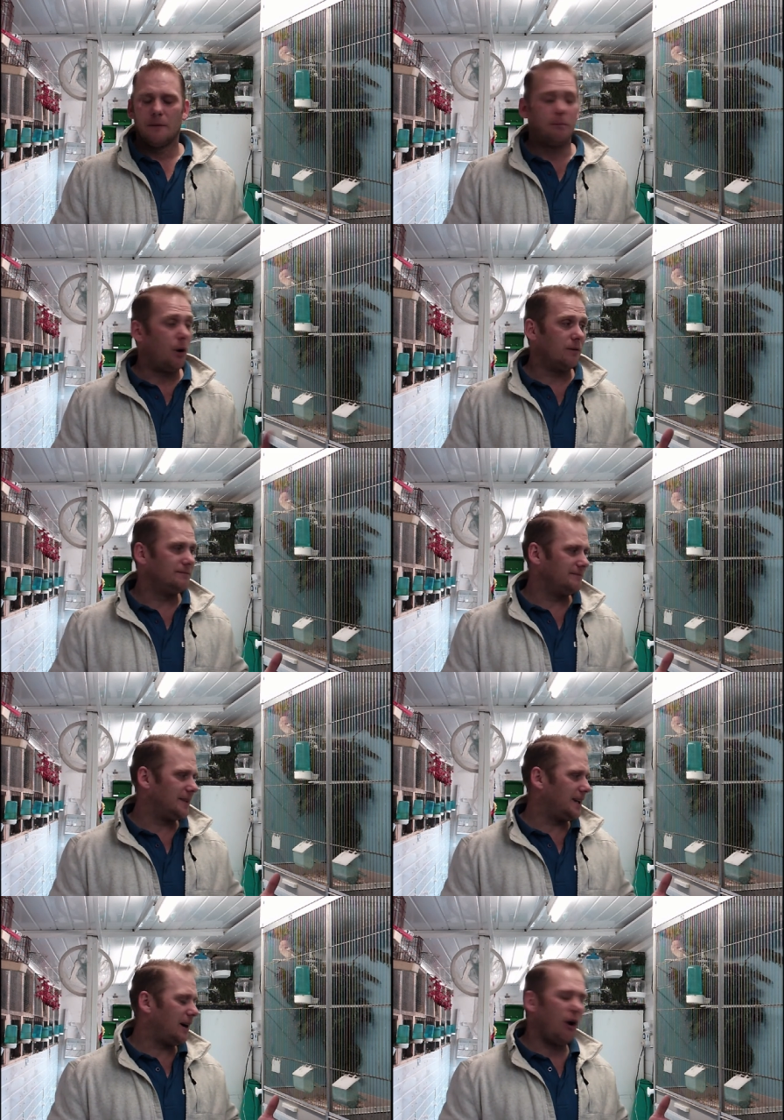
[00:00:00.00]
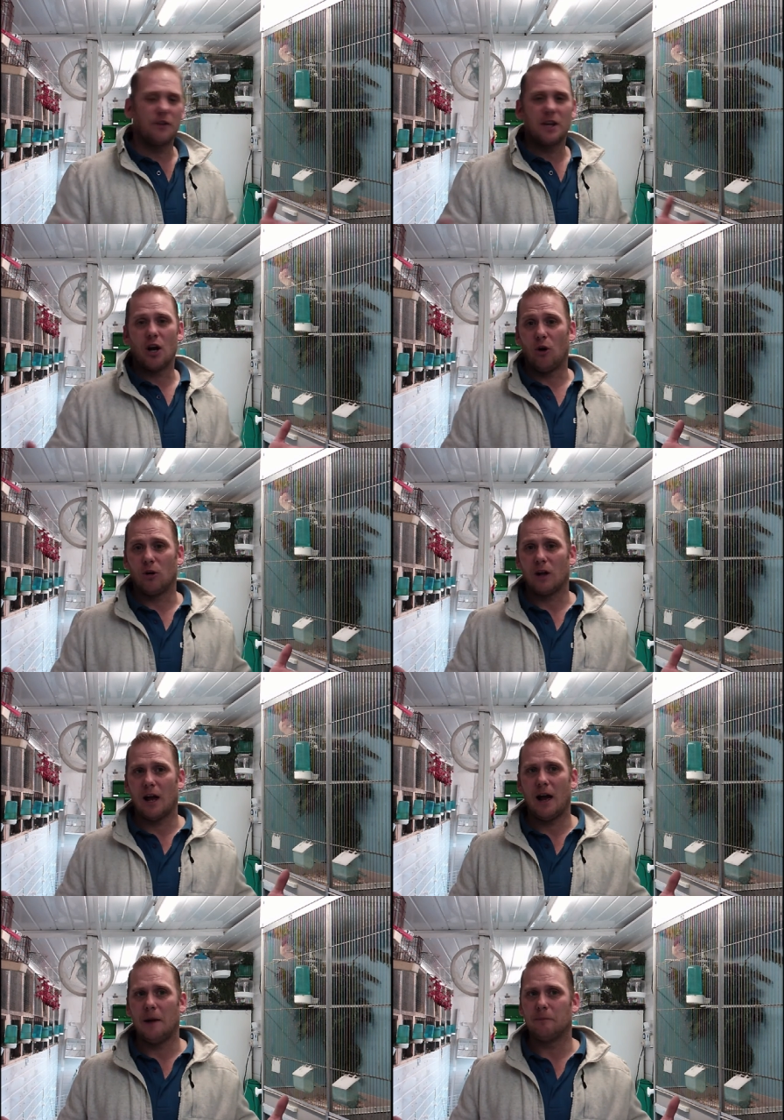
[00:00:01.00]
But on the whole,
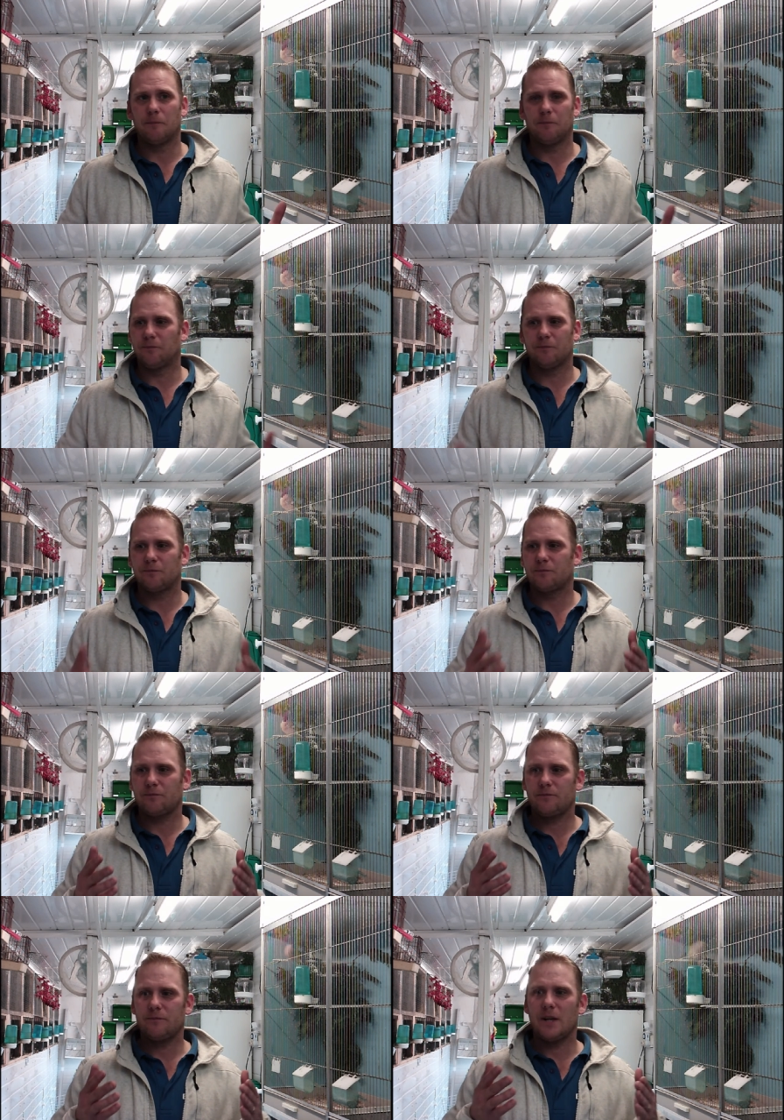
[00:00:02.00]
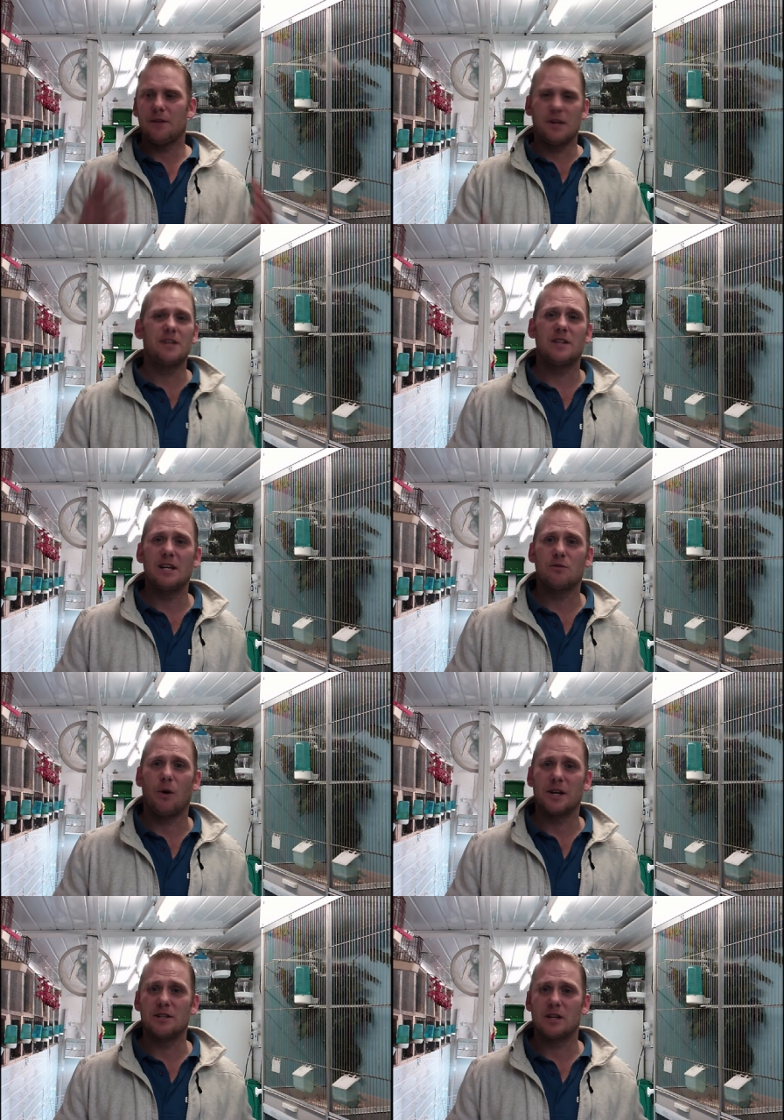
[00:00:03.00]
um, this this
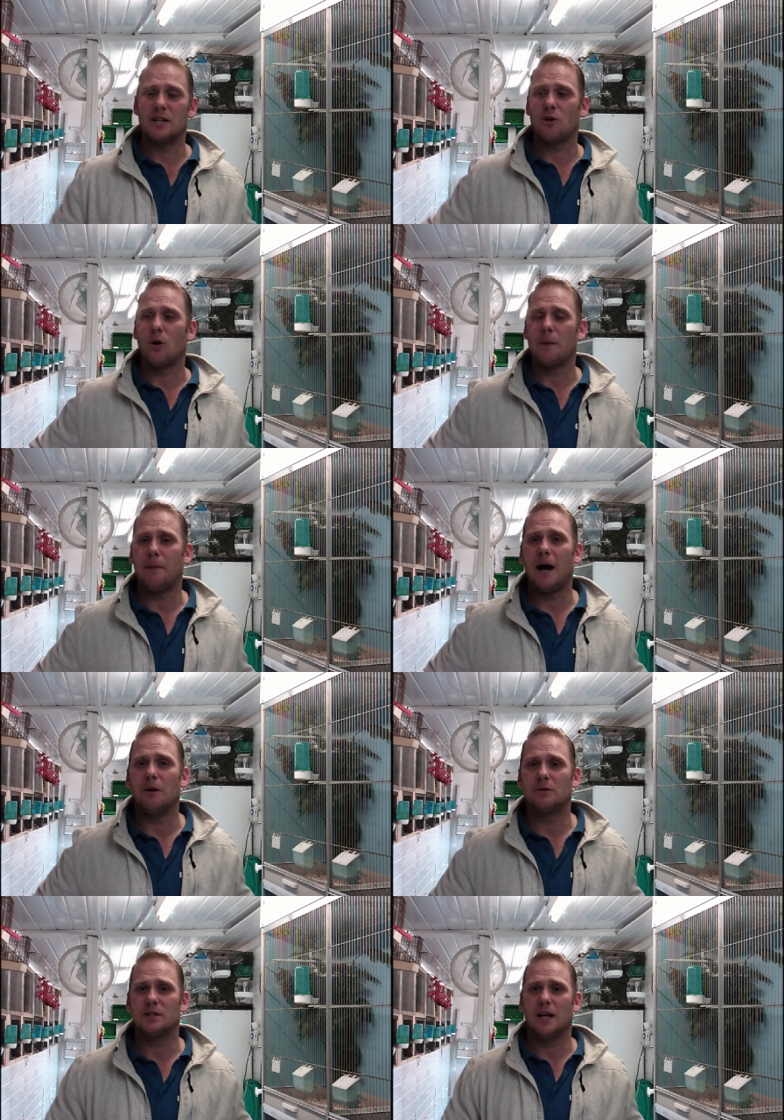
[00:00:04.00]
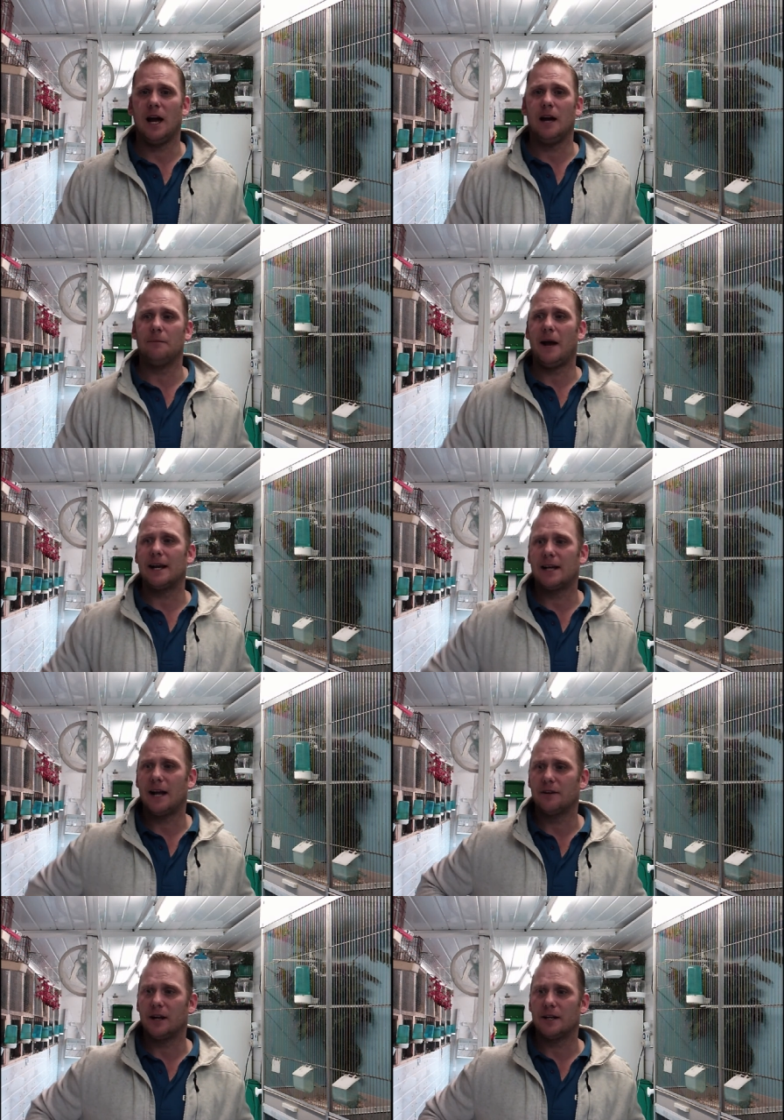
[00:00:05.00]
one is is all about um, egg
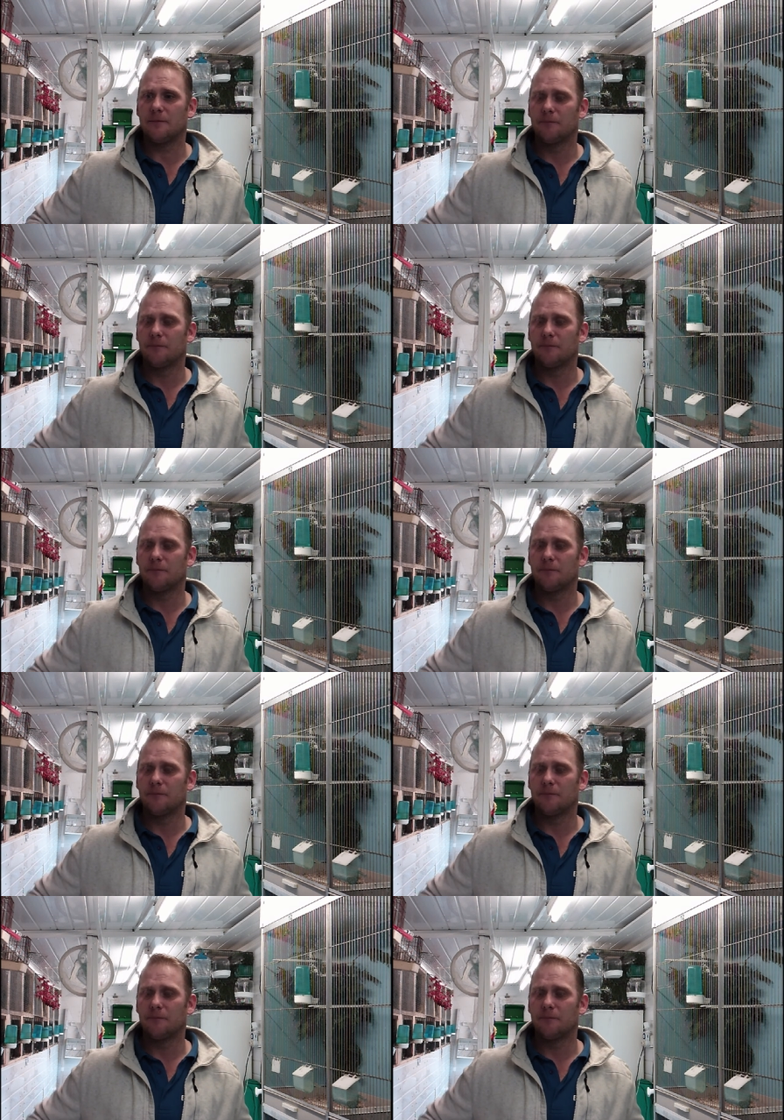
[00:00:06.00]
candling.